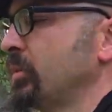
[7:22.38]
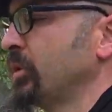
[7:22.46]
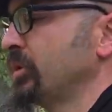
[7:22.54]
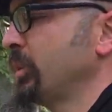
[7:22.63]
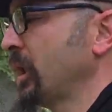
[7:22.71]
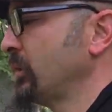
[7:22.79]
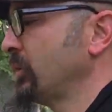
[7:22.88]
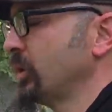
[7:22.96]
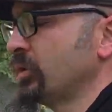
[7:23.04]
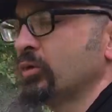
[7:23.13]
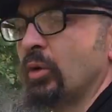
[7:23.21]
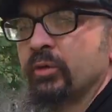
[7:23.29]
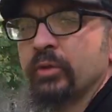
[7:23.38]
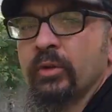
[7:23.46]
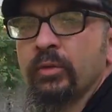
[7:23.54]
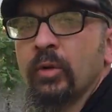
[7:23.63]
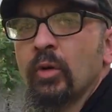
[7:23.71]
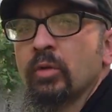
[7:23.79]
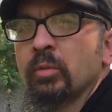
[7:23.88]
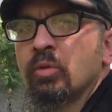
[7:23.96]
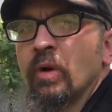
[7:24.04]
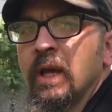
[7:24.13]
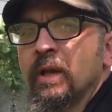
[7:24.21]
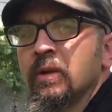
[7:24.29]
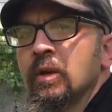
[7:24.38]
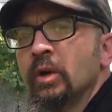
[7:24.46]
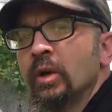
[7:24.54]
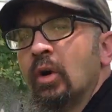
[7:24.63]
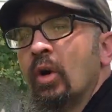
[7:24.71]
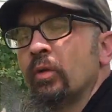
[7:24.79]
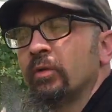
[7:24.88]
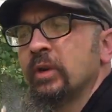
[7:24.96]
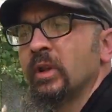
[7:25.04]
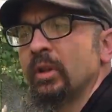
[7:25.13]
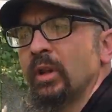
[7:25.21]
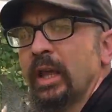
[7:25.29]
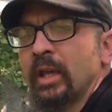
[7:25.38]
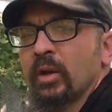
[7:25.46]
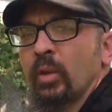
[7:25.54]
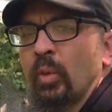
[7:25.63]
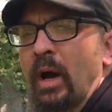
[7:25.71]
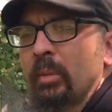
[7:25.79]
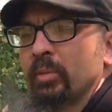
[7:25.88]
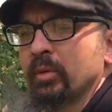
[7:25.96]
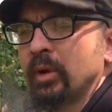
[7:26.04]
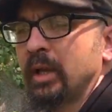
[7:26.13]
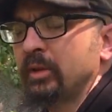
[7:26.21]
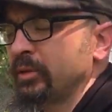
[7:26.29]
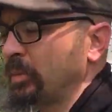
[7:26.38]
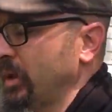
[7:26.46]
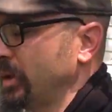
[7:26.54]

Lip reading: perspective controls in the focal plane. Hopefully the light cooperates by